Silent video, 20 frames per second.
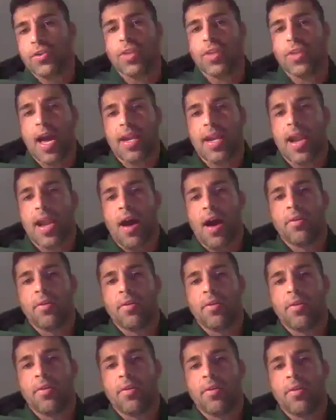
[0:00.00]
that now.
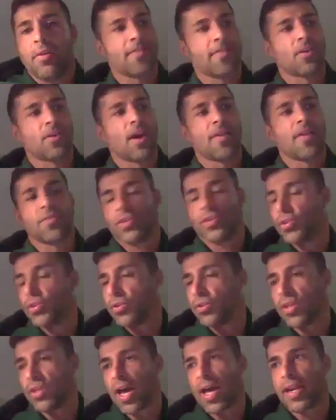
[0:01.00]
Like you would never
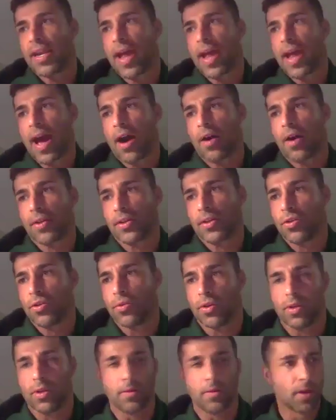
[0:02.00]
ever do that now, and
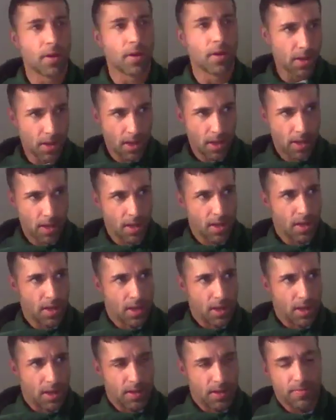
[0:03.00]
you would
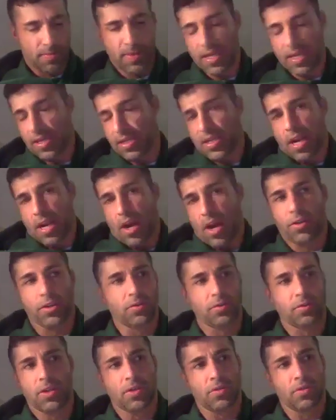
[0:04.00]

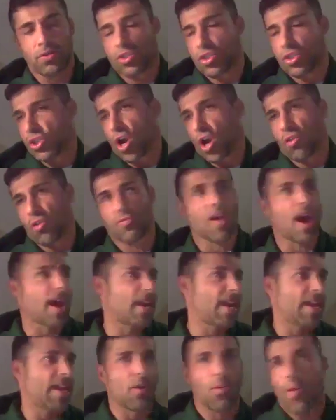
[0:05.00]
you'd start
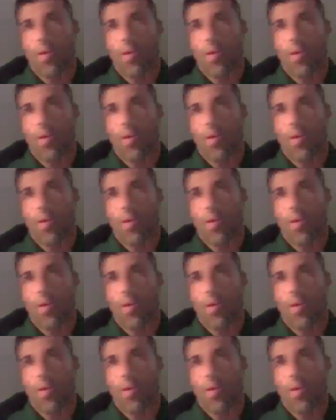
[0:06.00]
writing on a